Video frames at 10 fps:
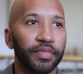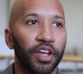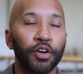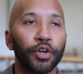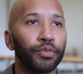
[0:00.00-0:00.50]

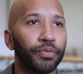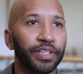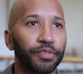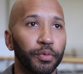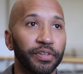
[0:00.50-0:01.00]
our own
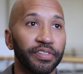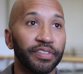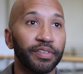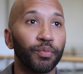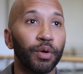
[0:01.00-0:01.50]

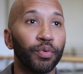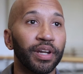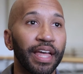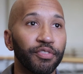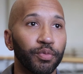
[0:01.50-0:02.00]
resources, and what we're
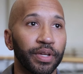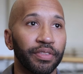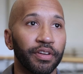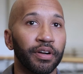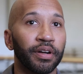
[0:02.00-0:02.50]
left
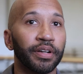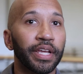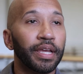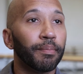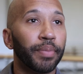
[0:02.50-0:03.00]
with are
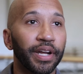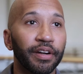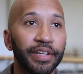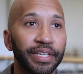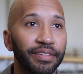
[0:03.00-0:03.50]

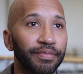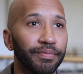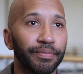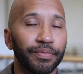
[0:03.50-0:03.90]
barren